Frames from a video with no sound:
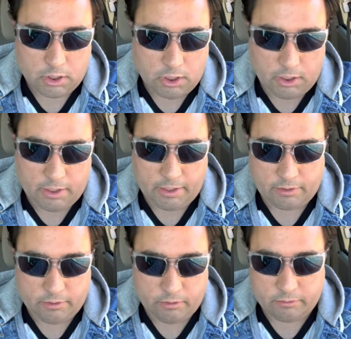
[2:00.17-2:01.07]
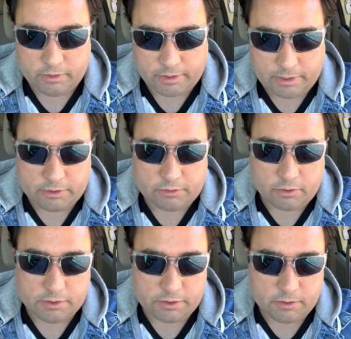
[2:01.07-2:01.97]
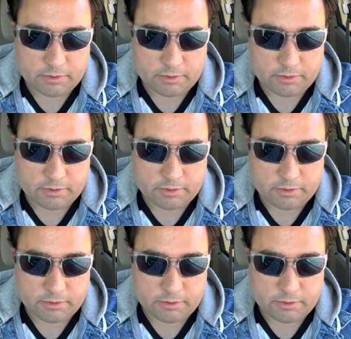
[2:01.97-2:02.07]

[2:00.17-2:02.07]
and I don't think I can trust them